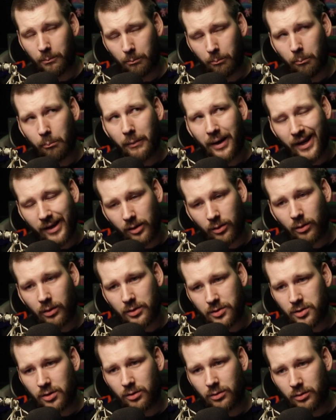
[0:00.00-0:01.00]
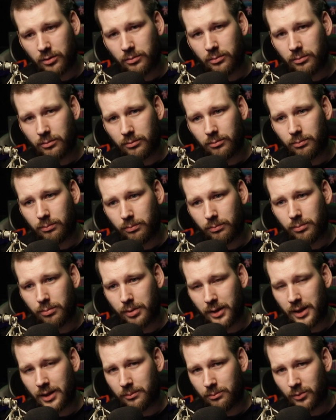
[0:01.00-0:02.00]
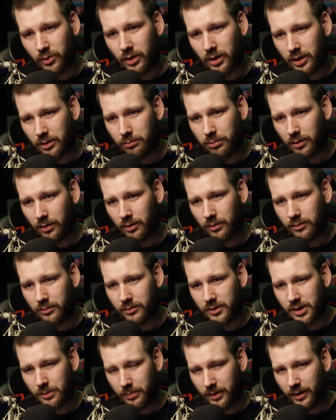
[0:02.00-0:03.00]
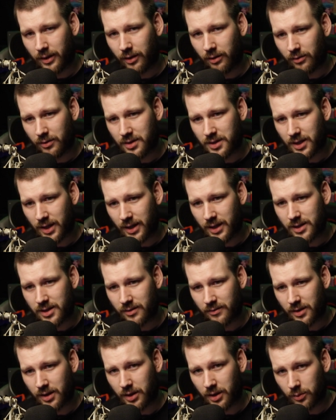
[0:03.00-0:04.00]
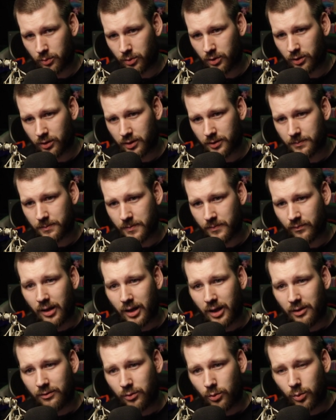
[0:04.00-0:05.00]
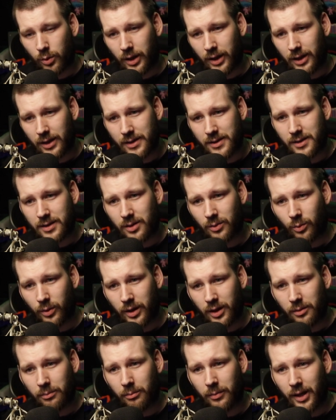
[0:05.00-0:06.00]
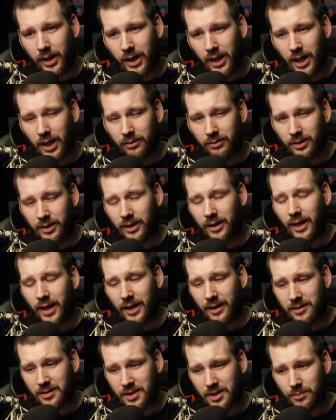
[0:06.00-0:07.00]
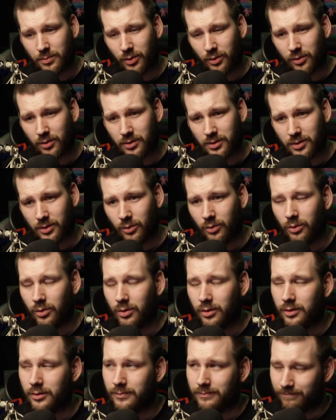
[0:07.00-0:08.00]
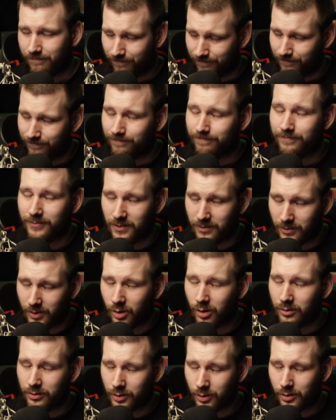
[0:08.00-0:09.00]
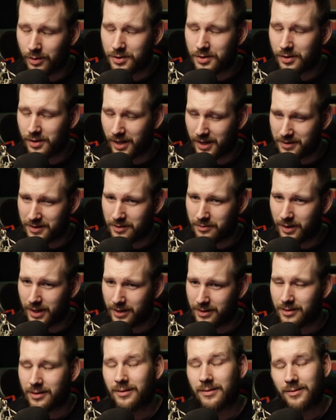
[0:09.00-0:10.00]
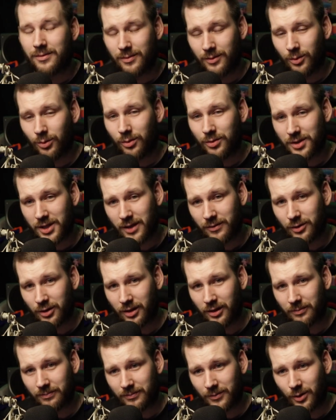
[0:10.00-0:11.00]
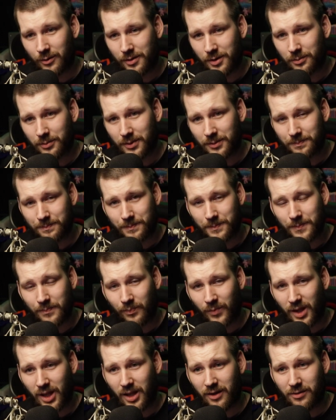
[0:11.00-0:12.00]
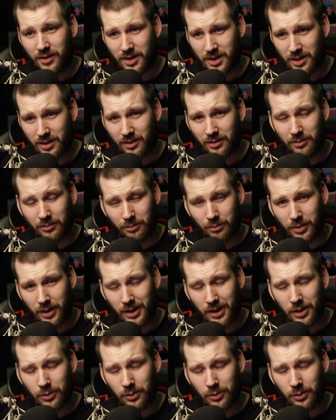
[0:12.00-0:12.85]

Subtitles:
may also be multiple depending on the size of the network. And for wireless, we may have an access point, or, of course, you guessed it right, or several of them, if it's a big